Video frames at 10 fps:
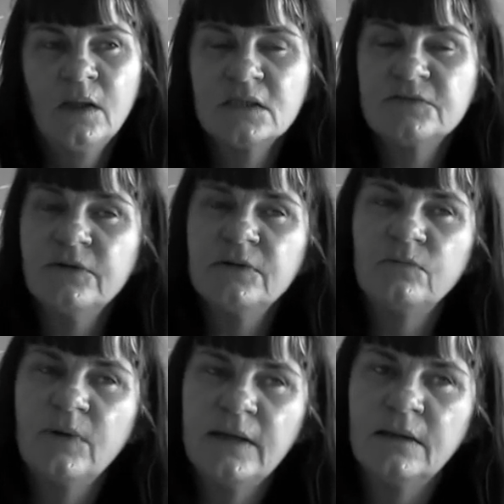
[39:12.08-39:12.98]
It's
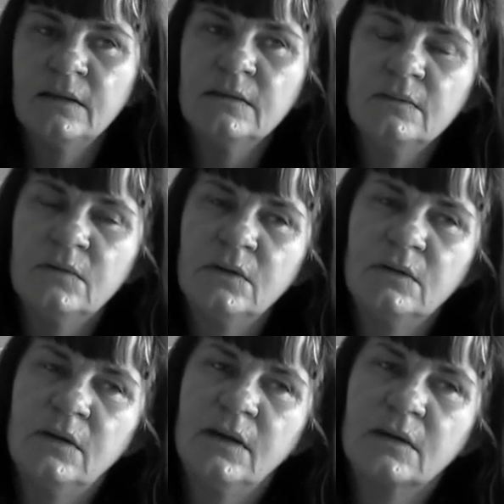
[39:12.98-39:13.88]
very rare
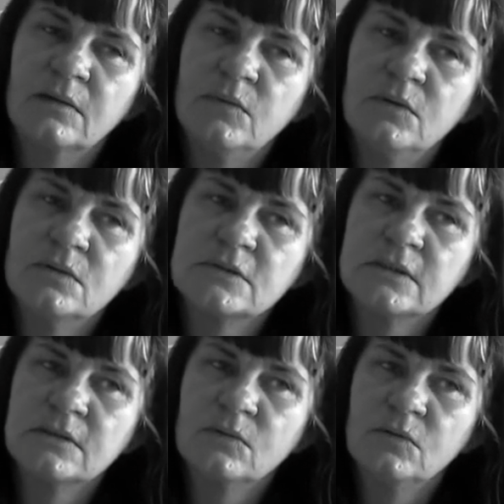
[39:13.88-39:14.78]
that a
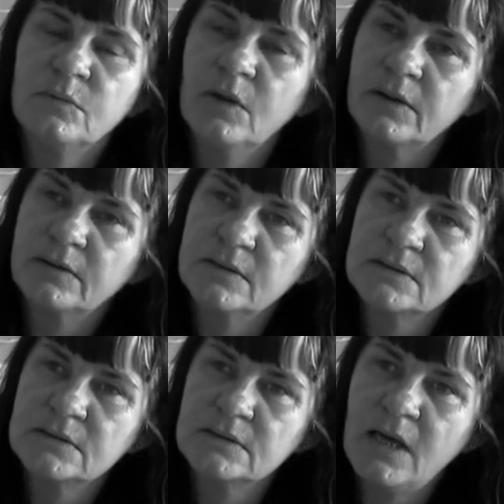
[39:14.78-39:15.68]
community group like
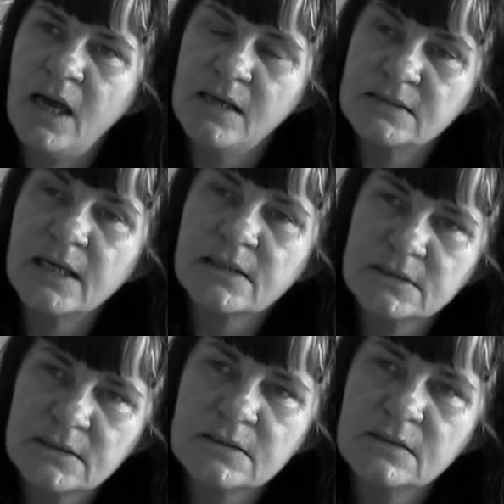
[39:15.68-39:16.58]
this has
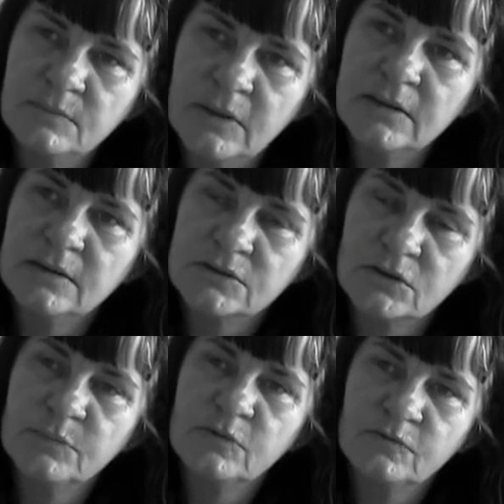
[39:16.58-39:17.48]
access to the money that
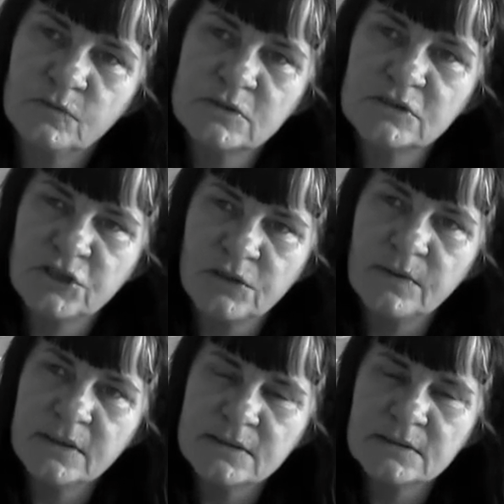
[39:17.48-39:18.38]
Tropical Fruits
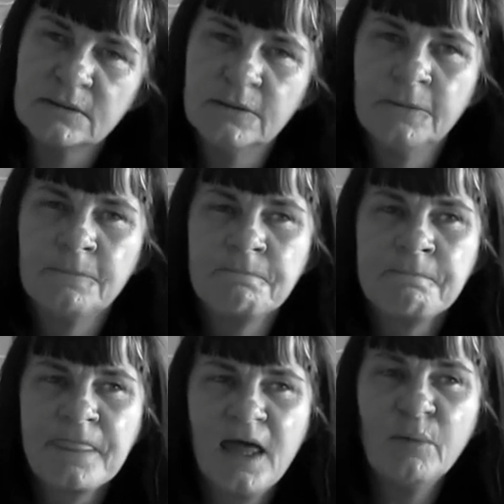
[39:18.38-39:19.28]
generates.
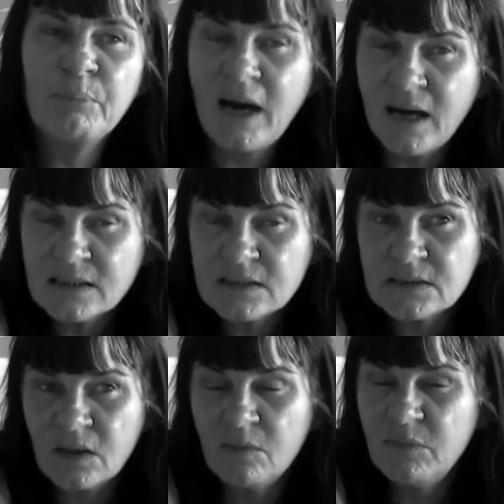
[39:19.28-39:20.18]
Our
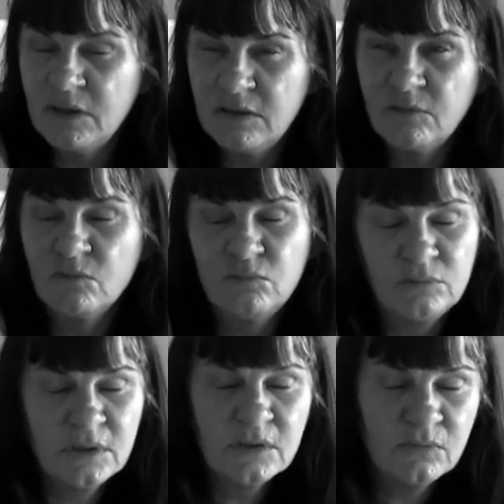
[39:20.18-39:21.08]
parties, I believe, are
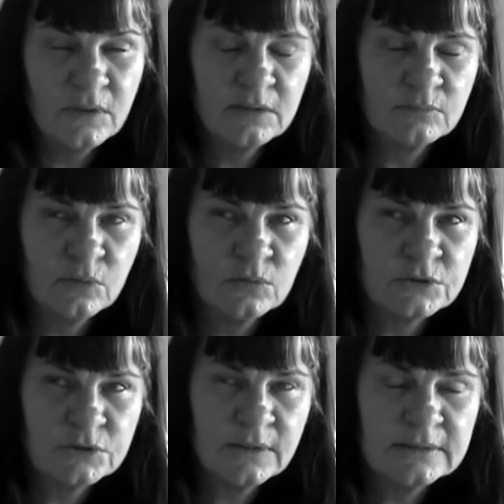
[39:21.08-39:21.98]
really, really
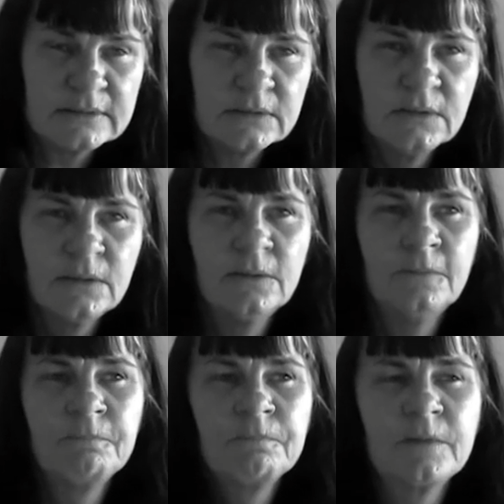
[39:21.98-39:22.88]
important to us
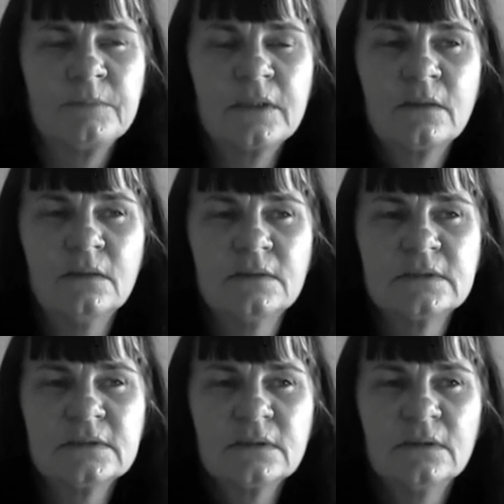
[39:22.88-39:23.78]

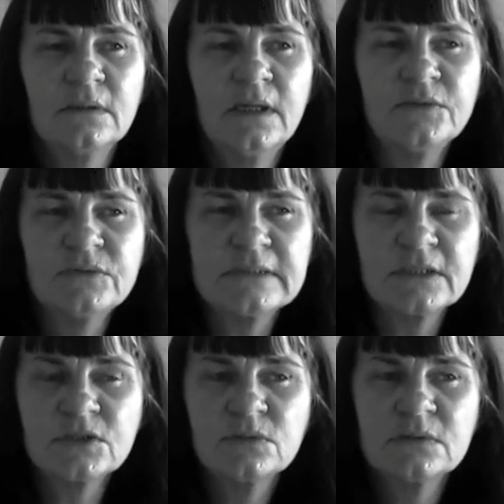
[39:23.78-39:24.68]
because
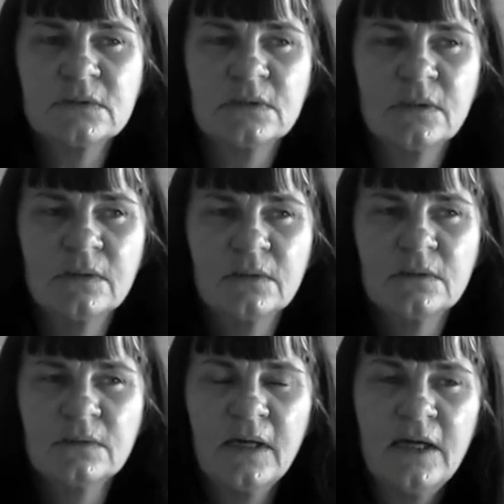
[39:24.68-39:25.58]
heterosexuals,
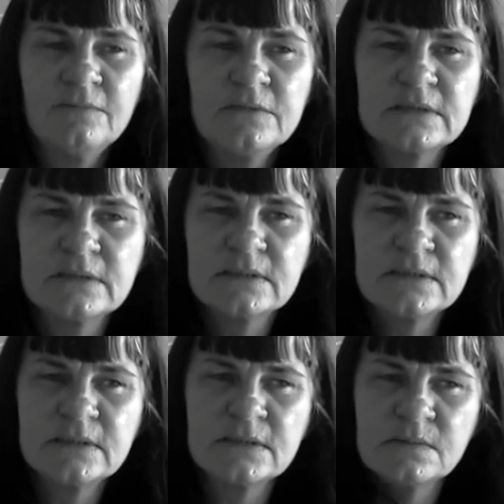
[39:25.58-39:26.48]
they have this
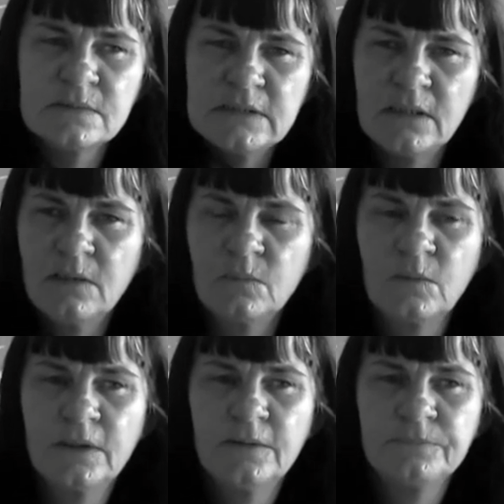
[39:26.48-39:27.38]
system set up
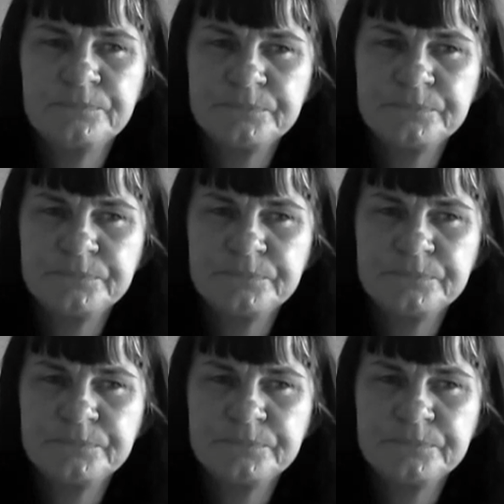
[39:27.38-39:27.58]
where